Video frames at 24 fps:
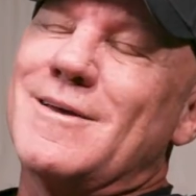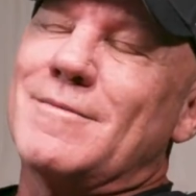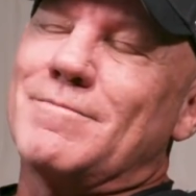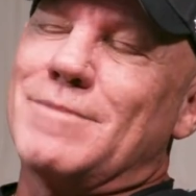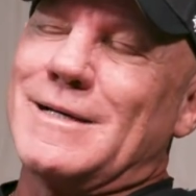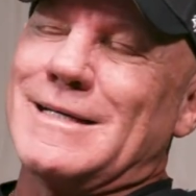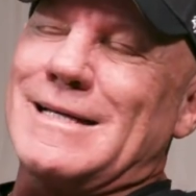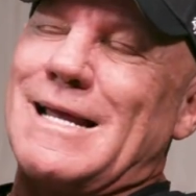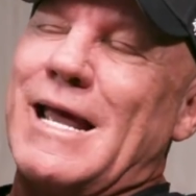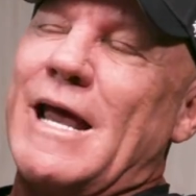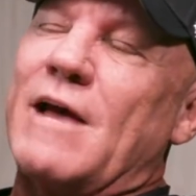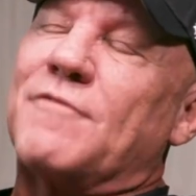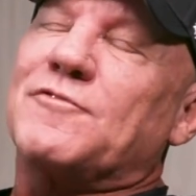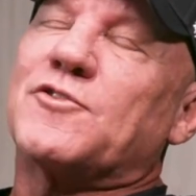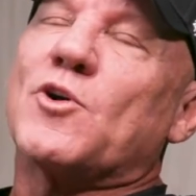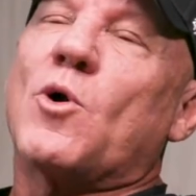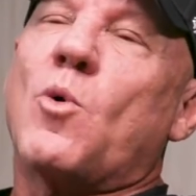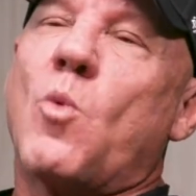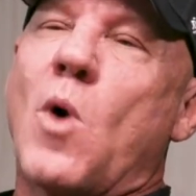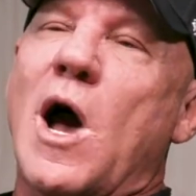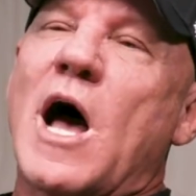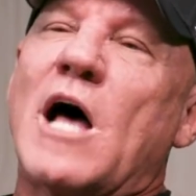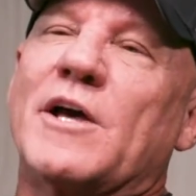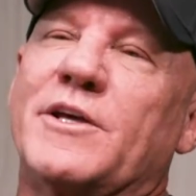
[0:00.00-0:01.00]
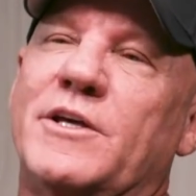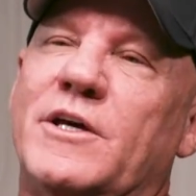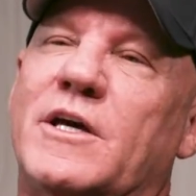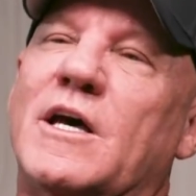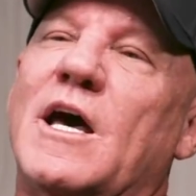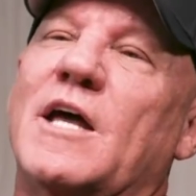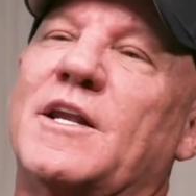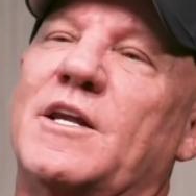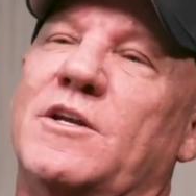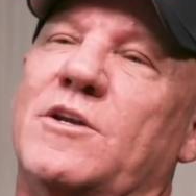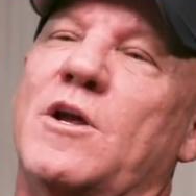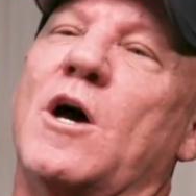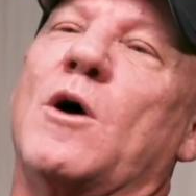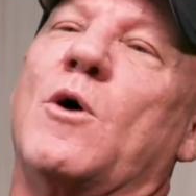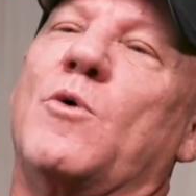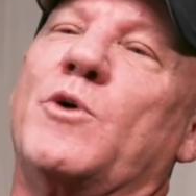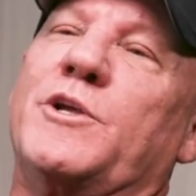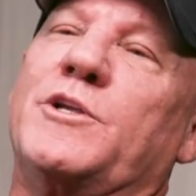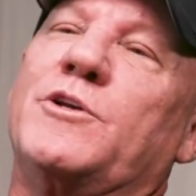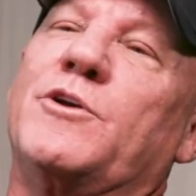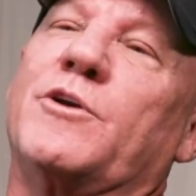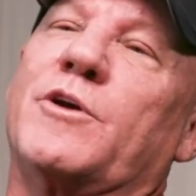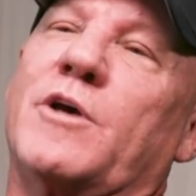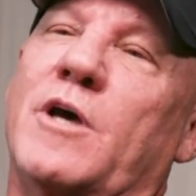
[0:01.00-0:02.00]
But after a while, you kind of know
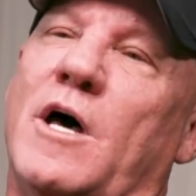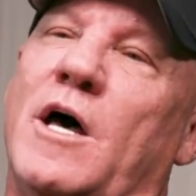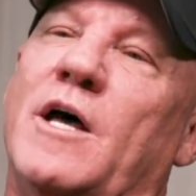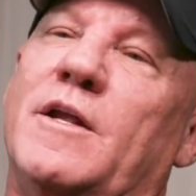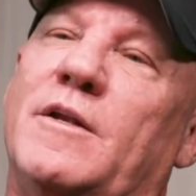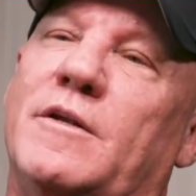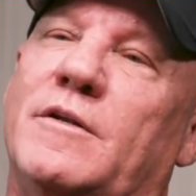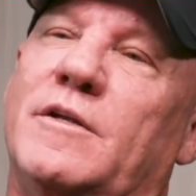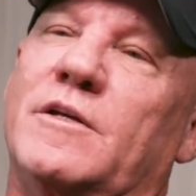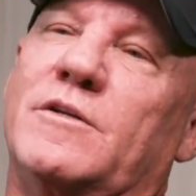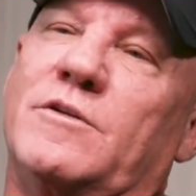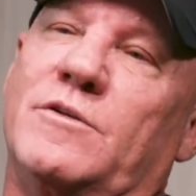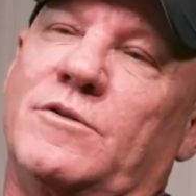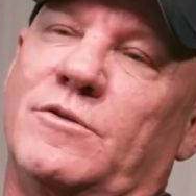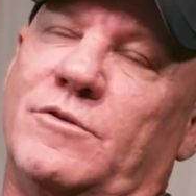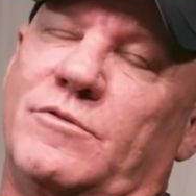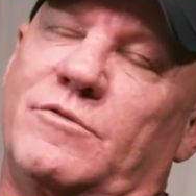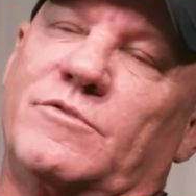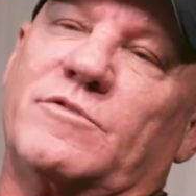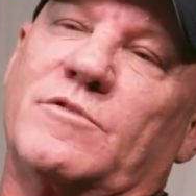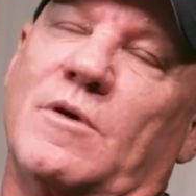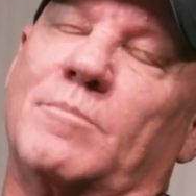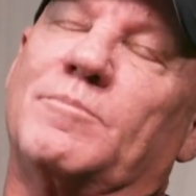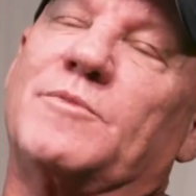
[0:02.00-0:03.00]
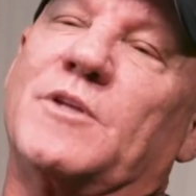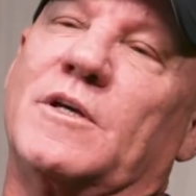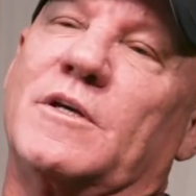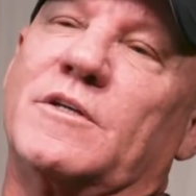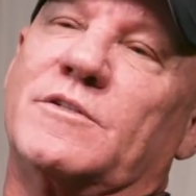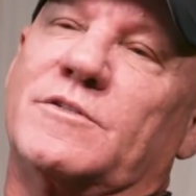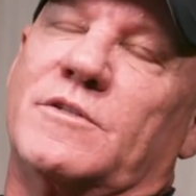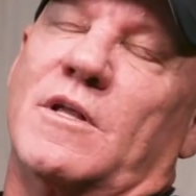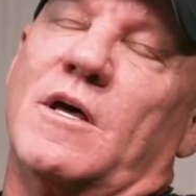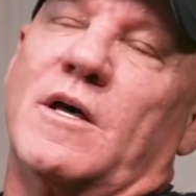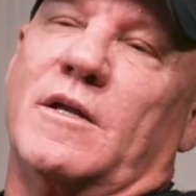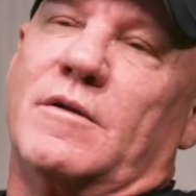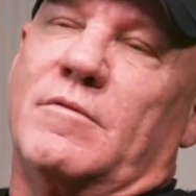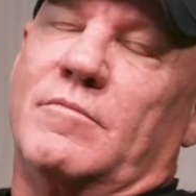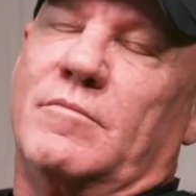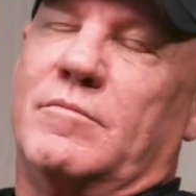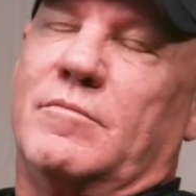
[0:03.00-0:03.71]
in your gut that something is not.